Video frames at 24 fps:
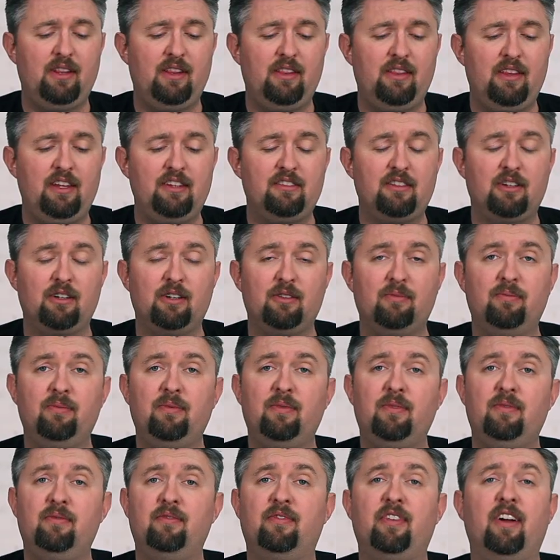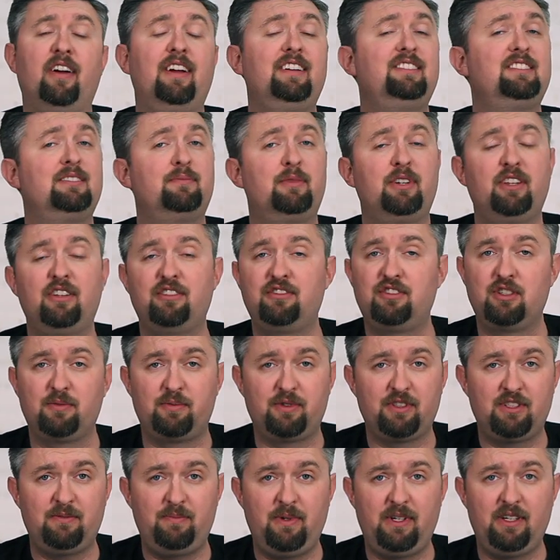These are very similar to the
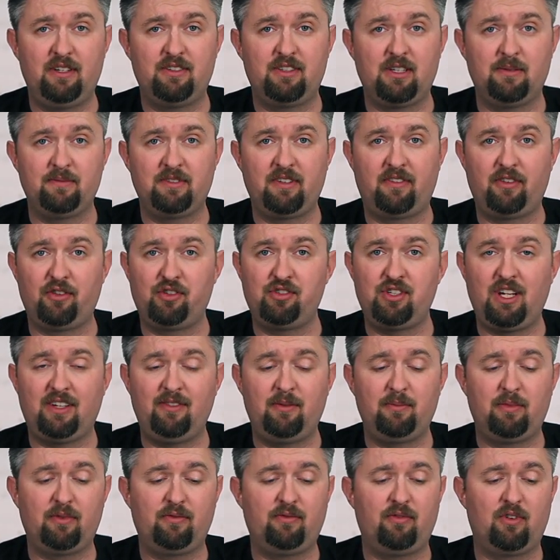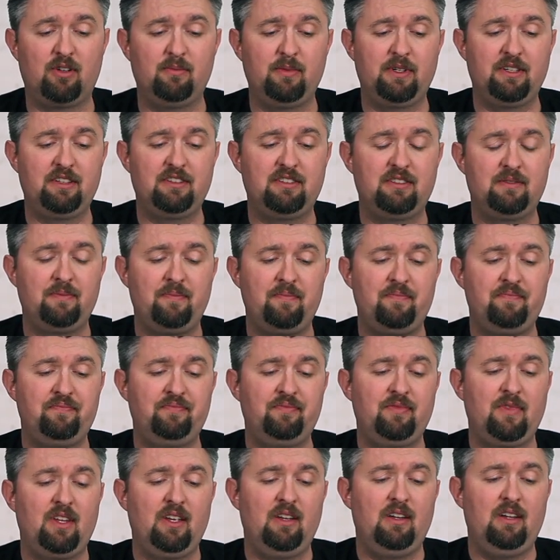Super Speed in terms of their shaving performance.
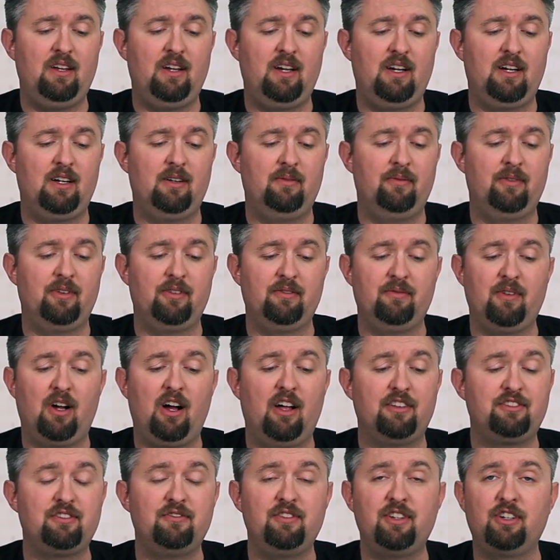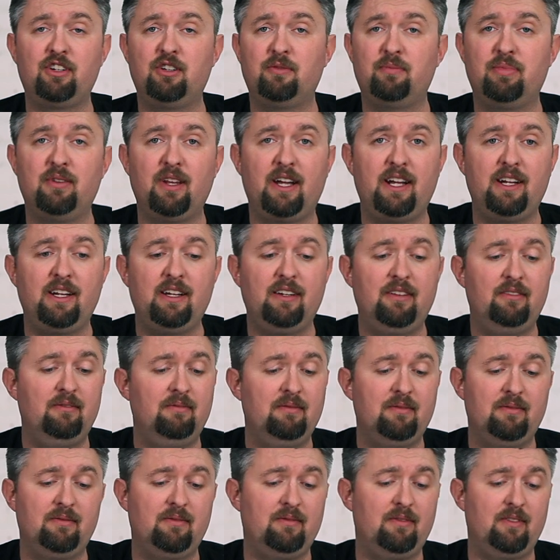They're also nickel plated,
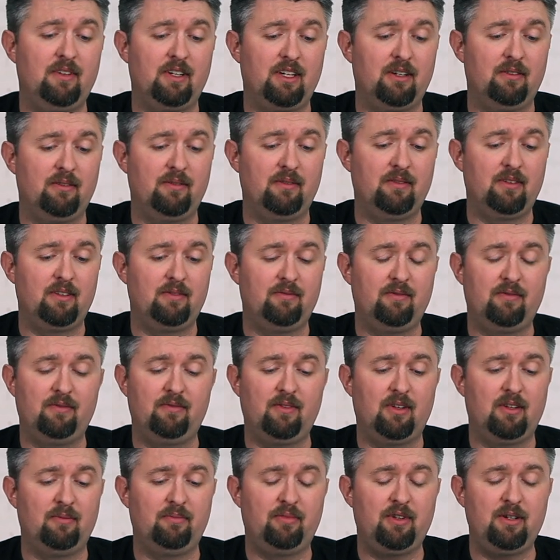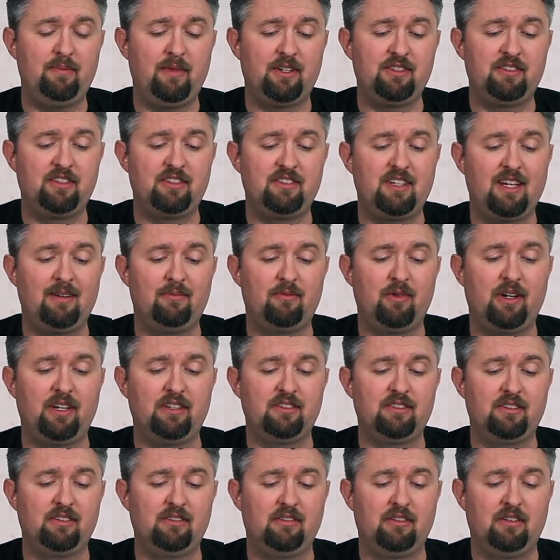you know, pretty much the same
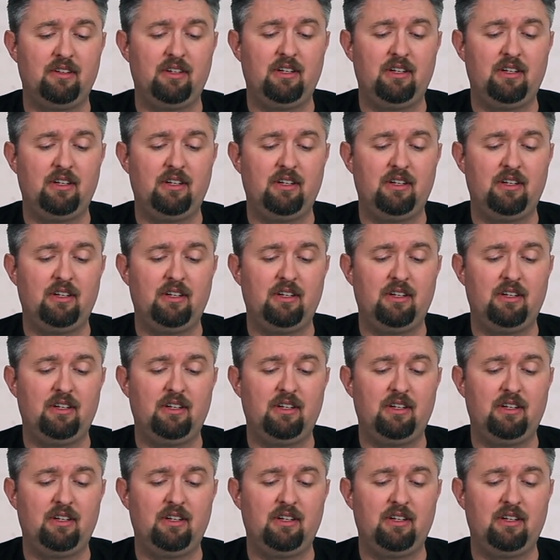razor.